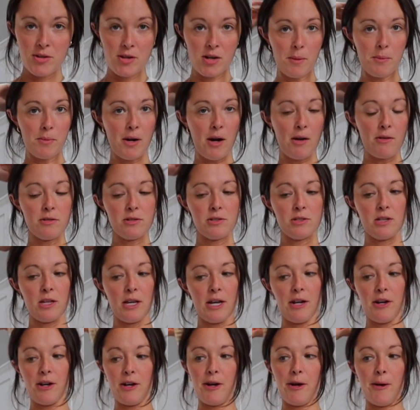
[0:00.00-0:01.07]
a couple hours
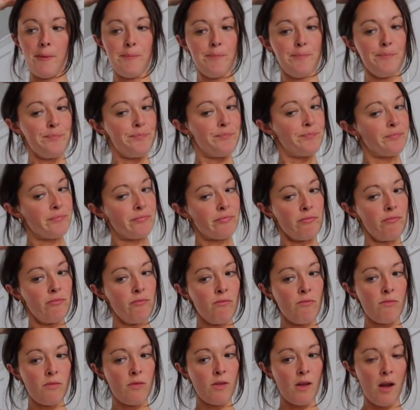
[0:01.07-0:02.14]
later,
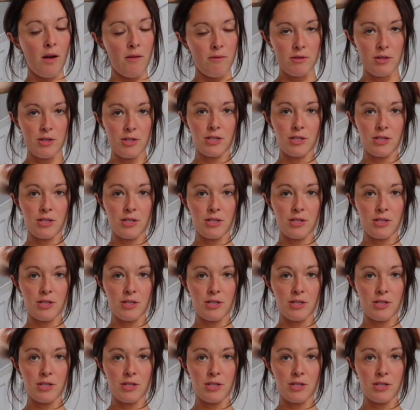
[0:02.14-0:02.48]
we